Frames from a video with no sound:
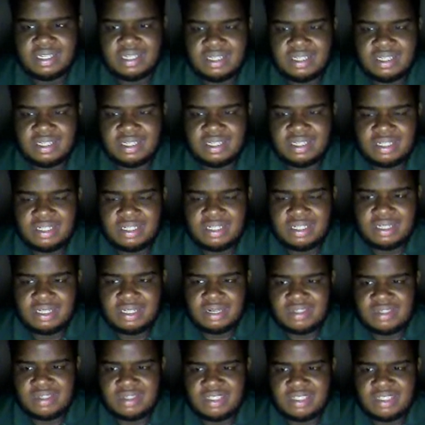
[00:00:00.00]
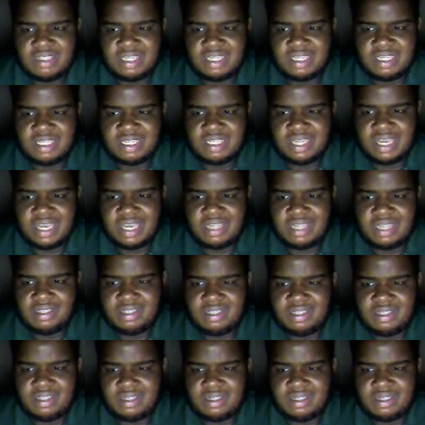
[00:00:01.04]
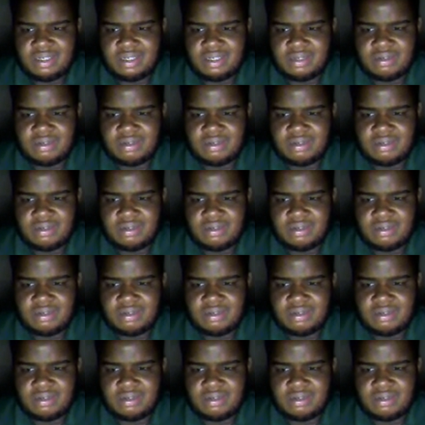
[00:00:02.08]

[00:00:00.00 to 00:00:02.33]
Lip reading: and download it, and you'll have fun.